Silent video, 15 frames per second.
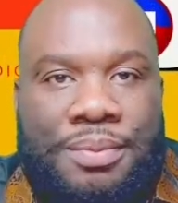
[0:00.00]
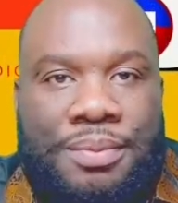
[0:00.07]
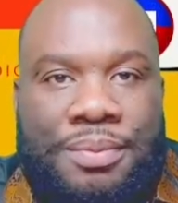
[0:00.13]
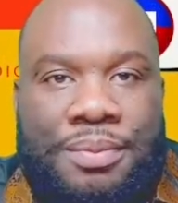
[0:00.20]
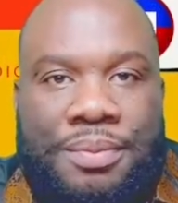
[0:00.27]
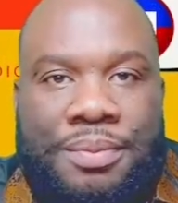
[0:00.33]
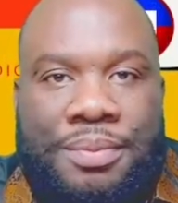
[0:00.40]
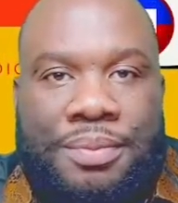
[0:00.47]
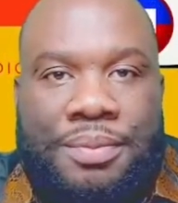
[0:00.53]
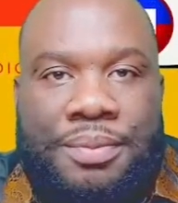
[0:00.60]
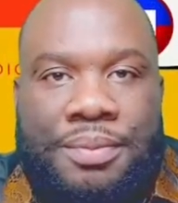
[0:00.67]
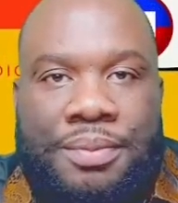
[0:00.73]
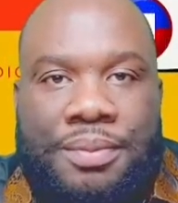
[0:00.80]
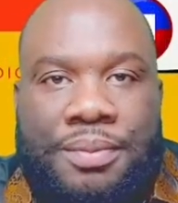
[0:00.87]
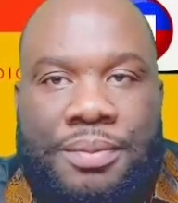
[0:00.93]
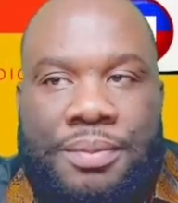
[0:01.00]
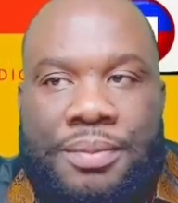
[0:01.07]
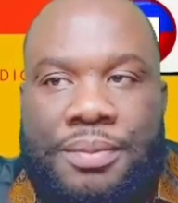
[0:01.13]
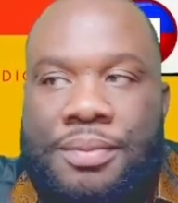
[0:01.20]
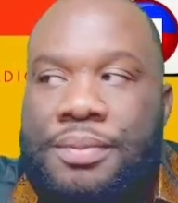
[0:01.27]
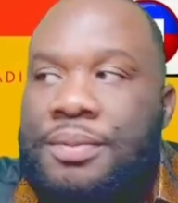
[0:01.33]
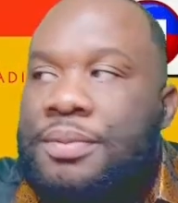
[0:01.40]

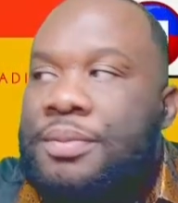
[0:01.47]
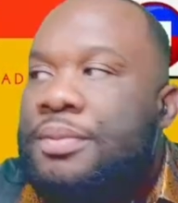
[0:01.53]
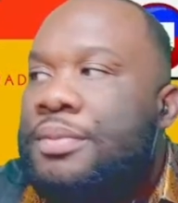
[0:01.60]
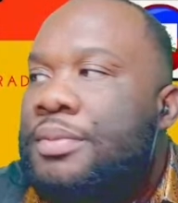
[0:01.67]
Nobody speaks.